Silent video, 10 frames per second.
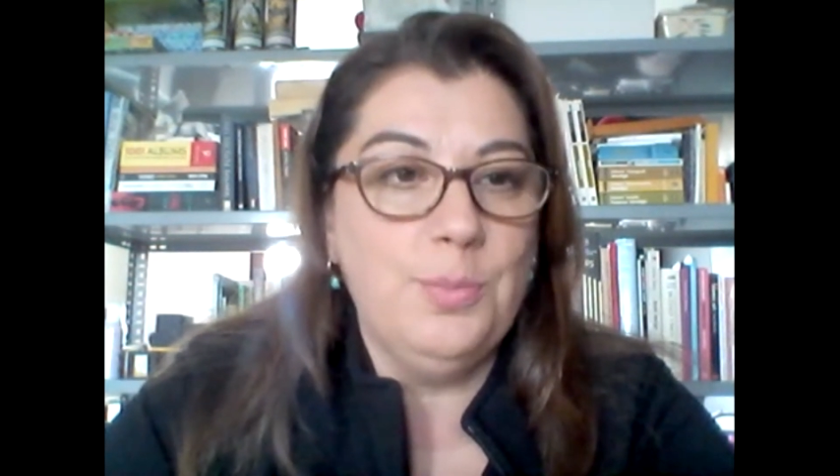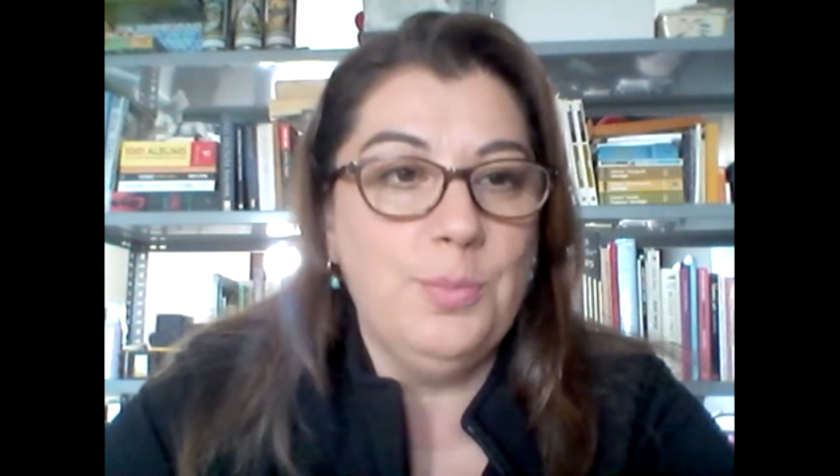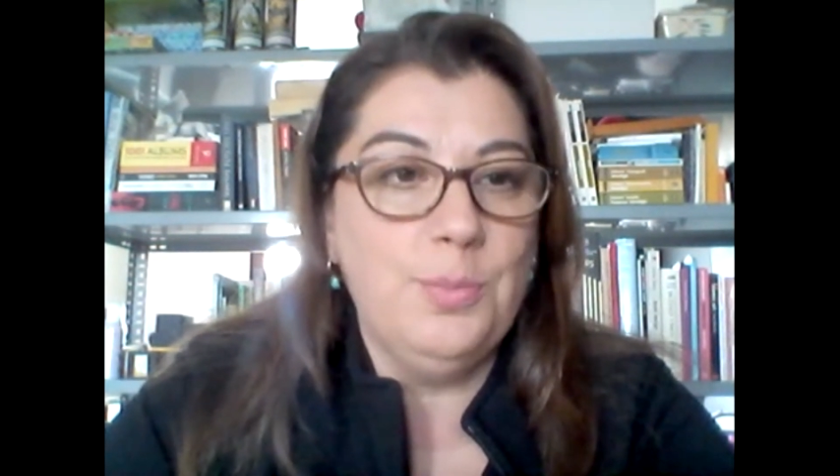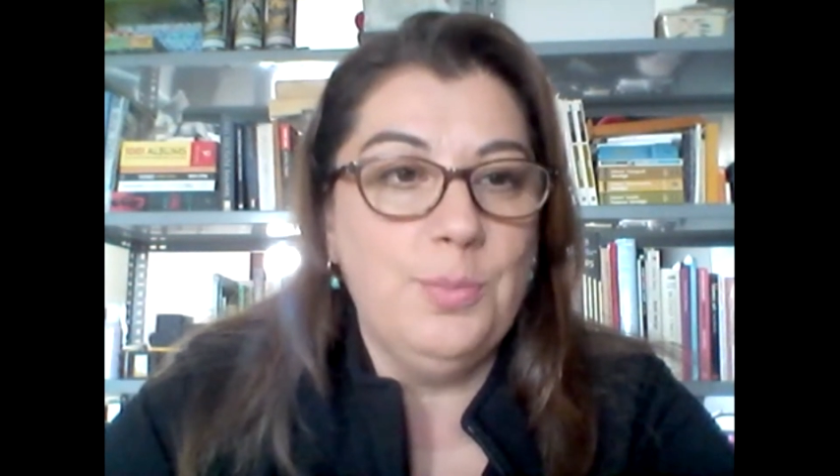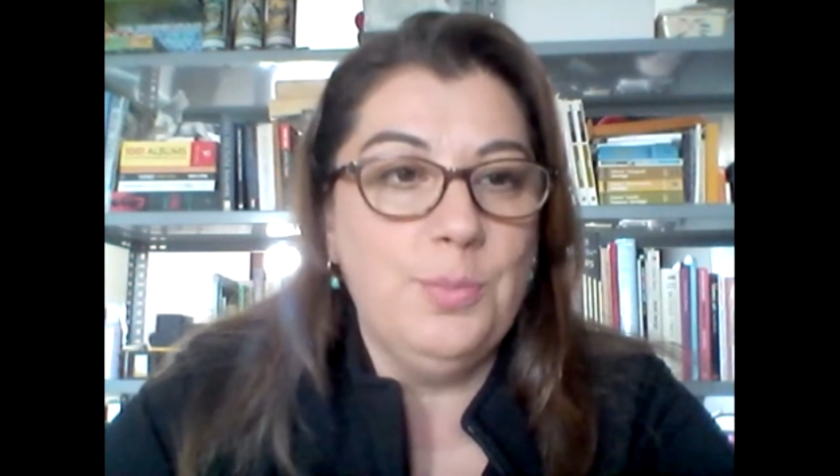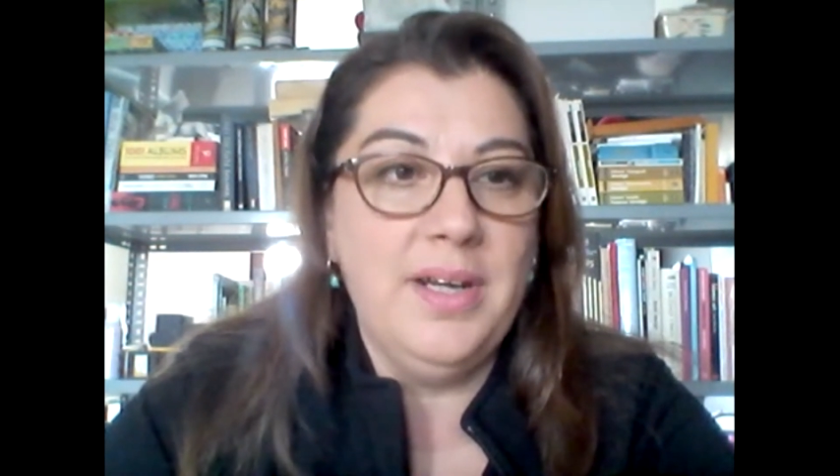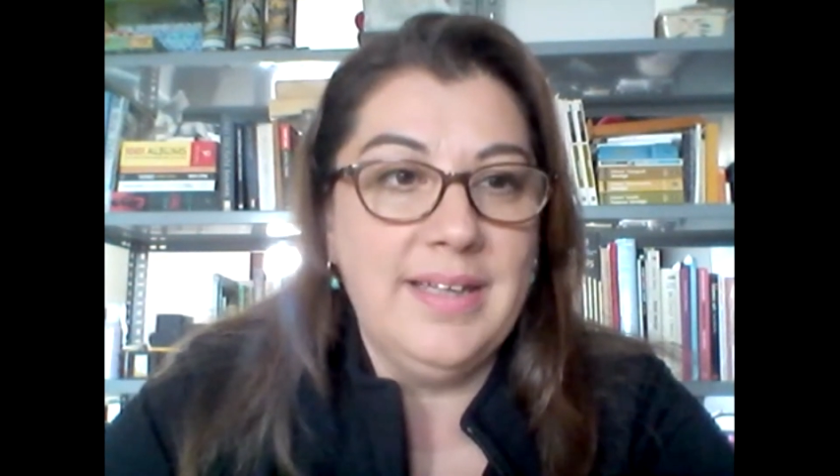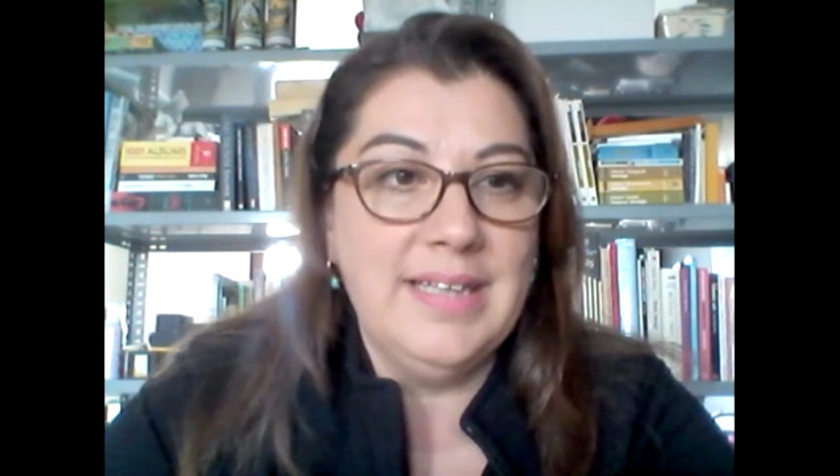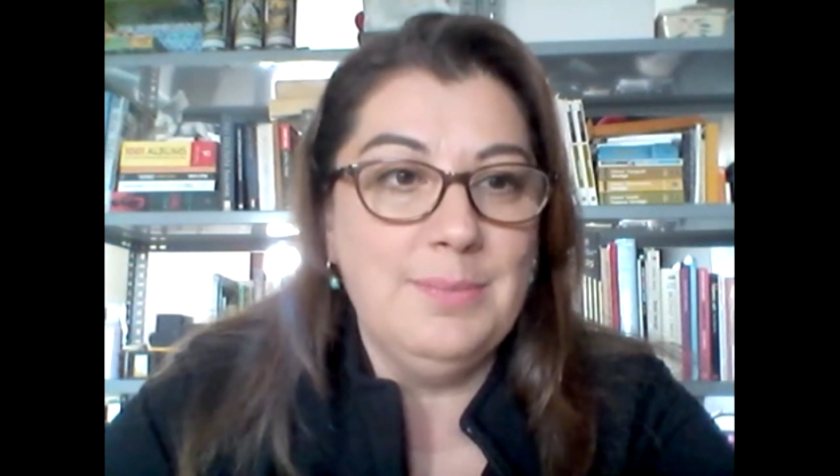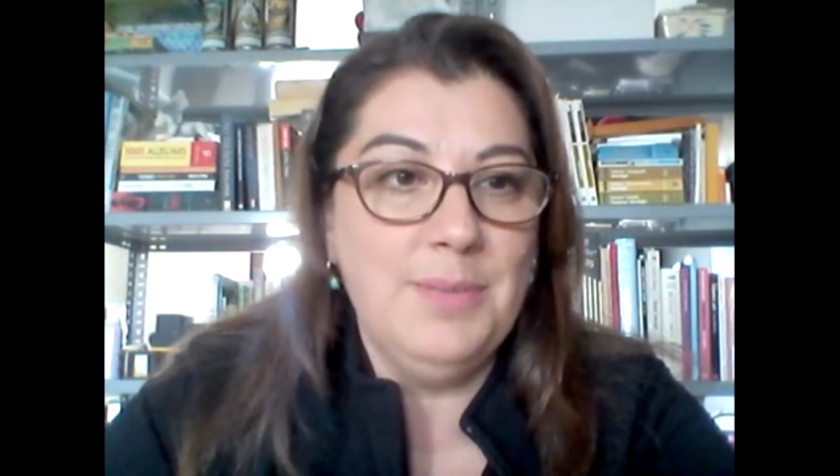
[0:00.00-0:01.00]
matter
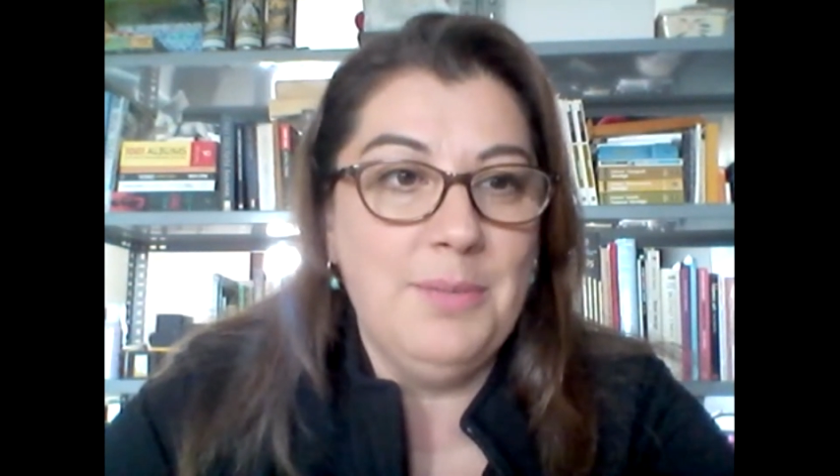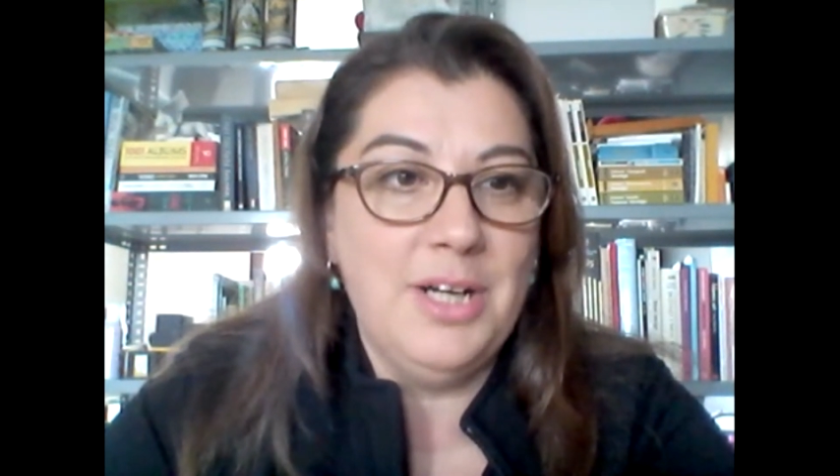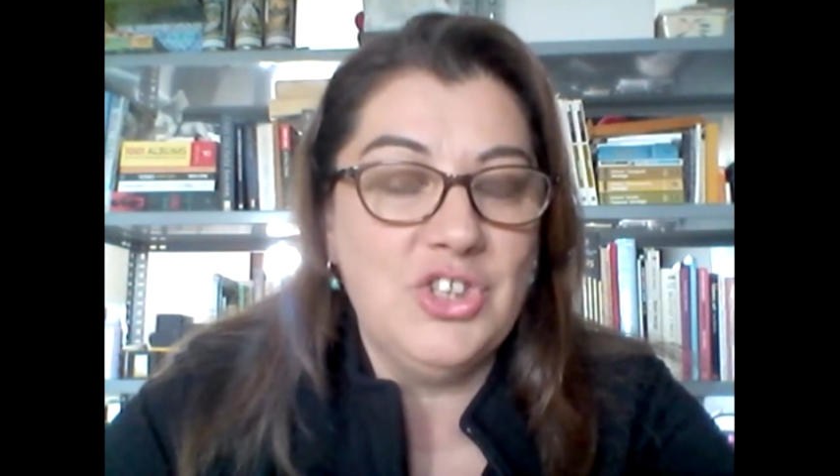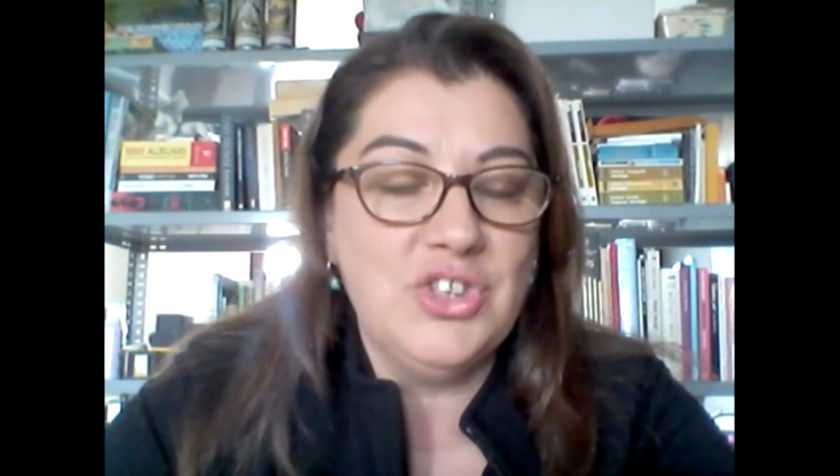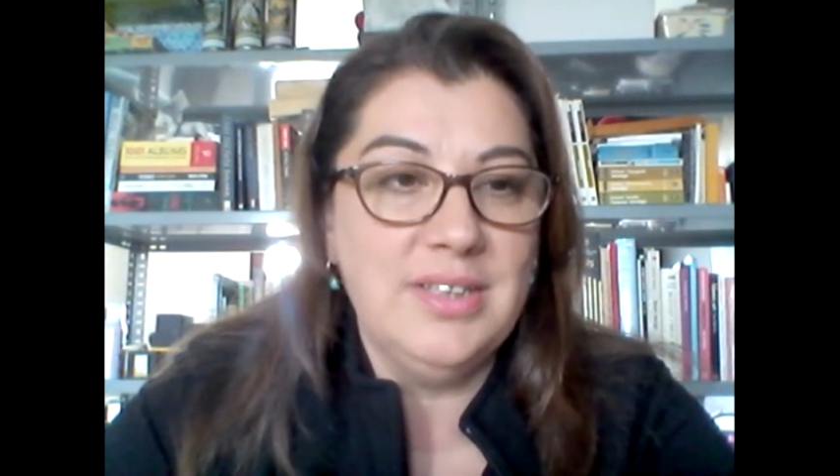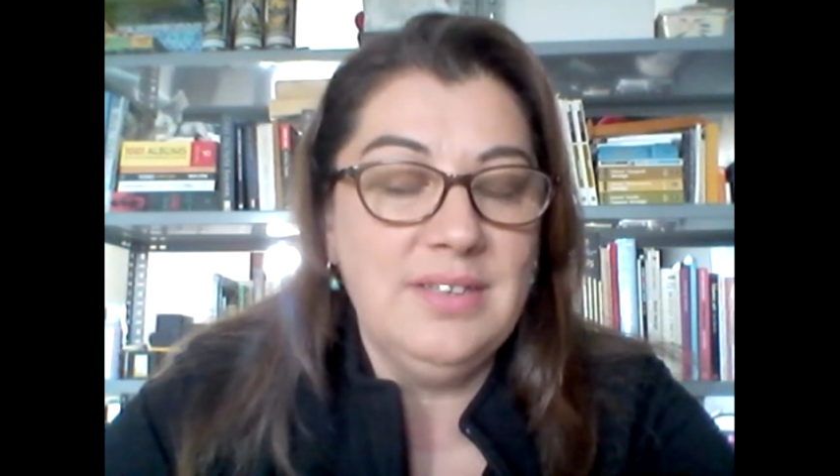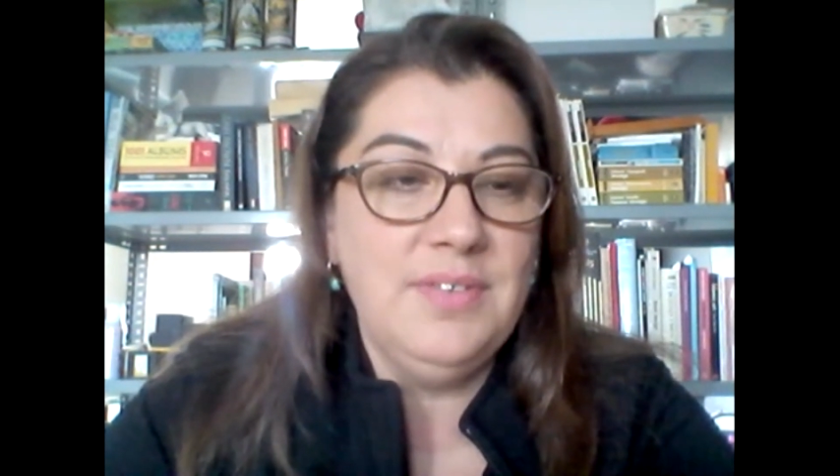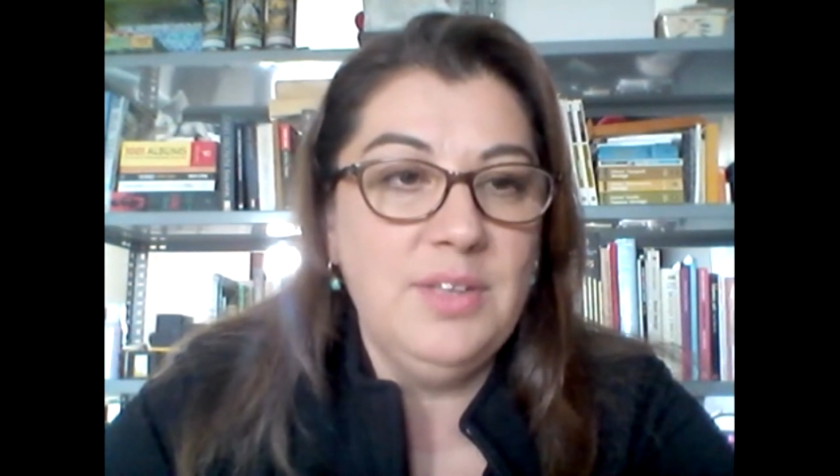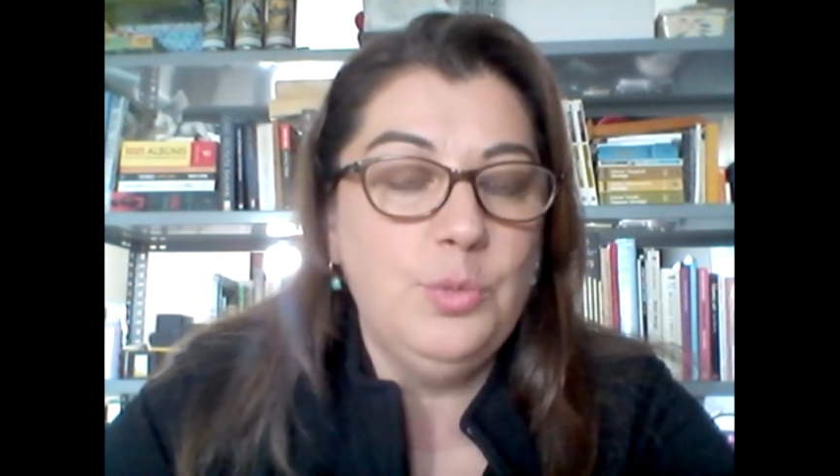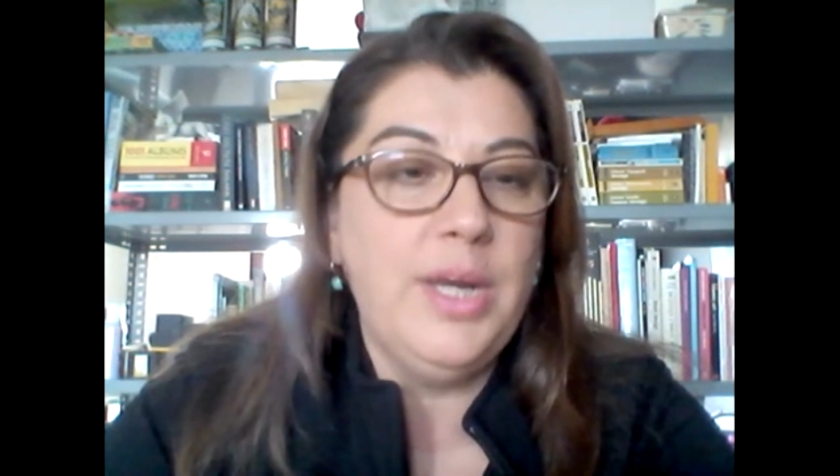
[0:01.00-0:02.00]
so much.
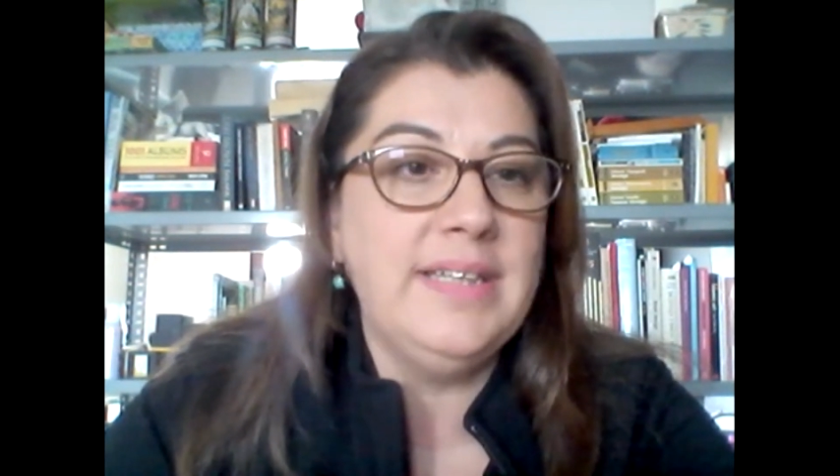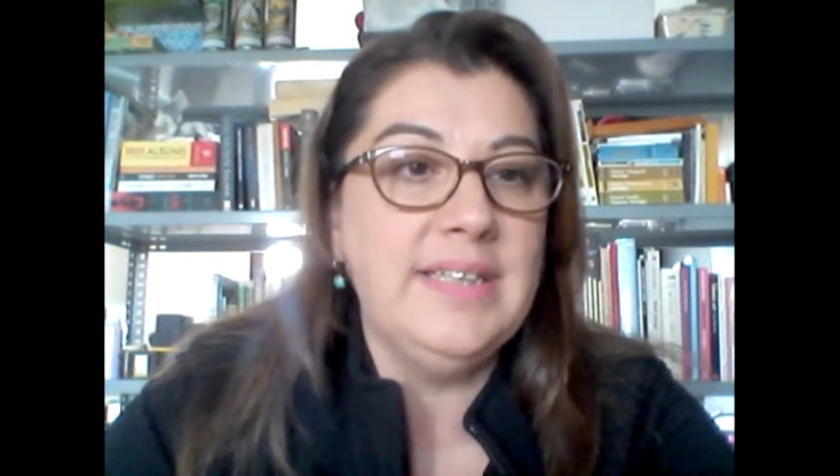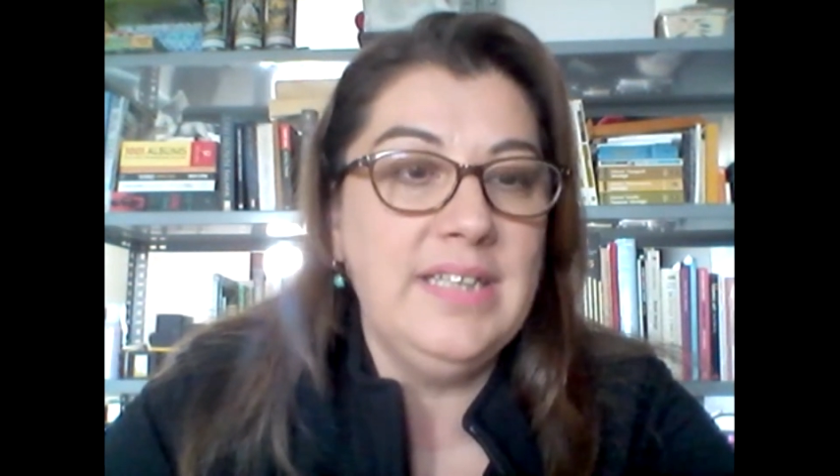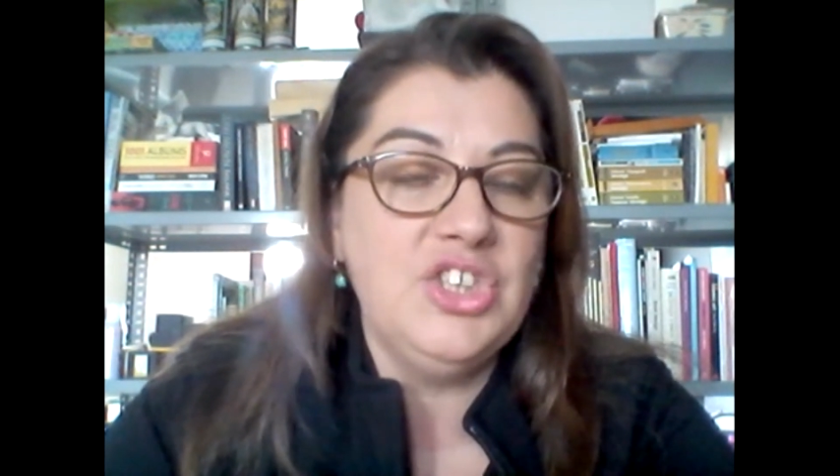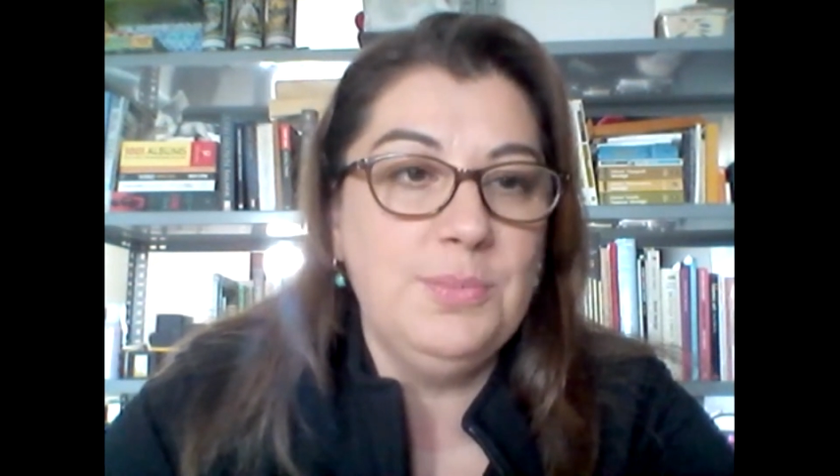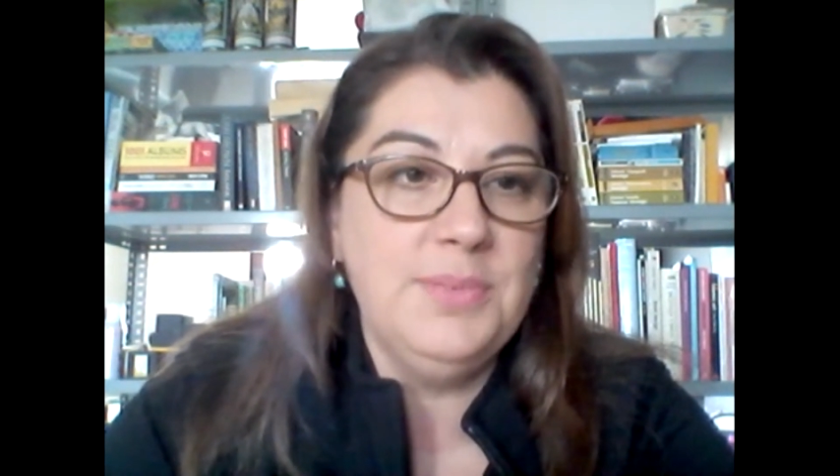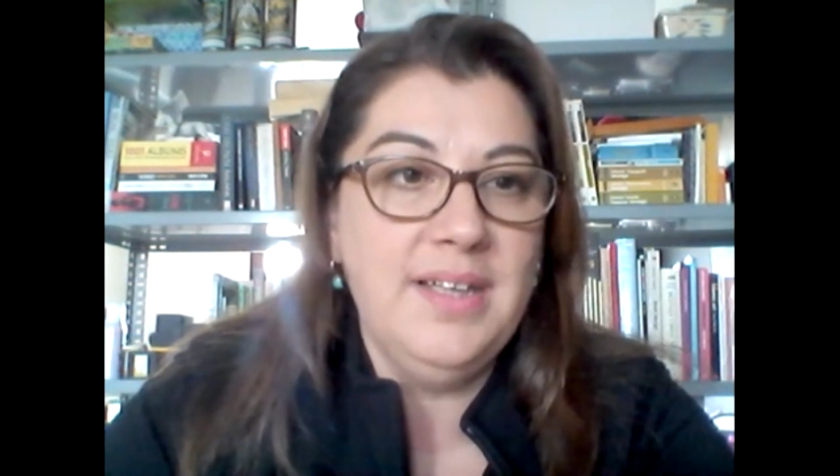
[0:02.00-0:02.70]
We started